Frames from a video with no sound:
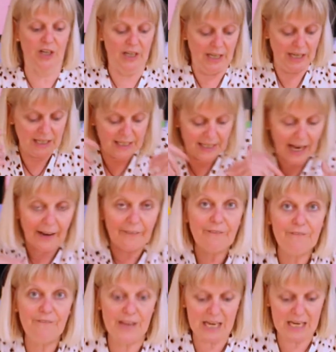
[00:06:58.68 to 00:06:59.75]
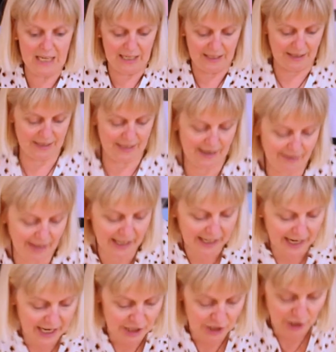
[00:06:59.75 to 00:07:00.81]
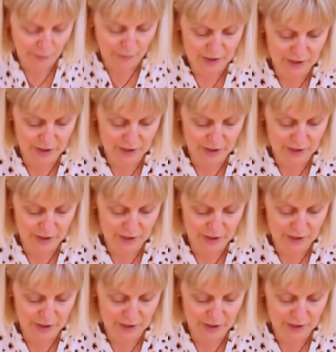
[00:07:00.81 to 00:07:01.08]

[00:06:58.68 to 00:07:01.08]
and it's that feeling that they're engaging with